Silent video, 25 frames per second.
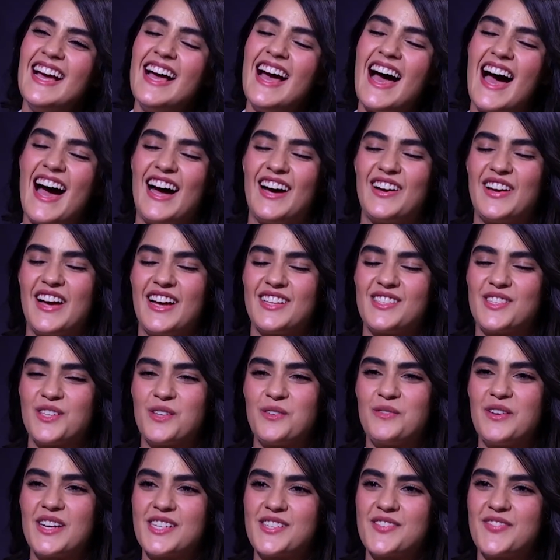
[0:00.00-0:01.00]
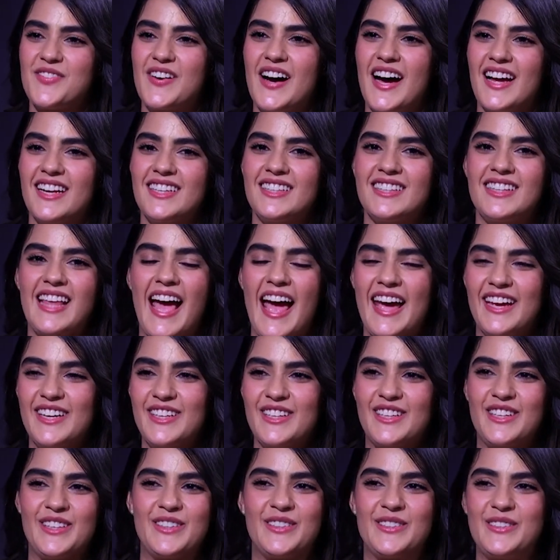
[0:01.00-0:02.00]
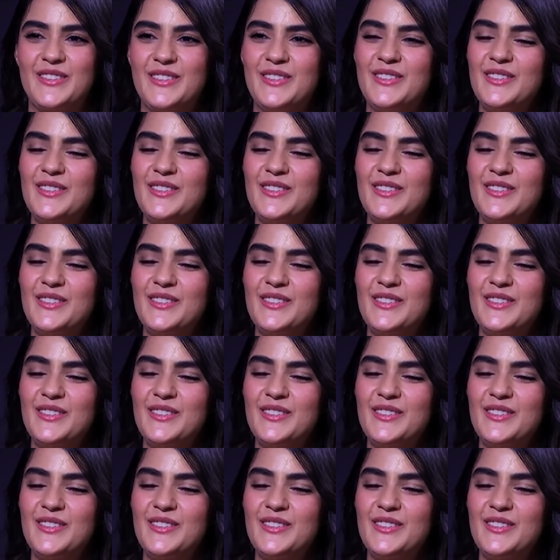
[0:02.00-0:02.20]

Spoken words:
I've had so much fun. Thank you.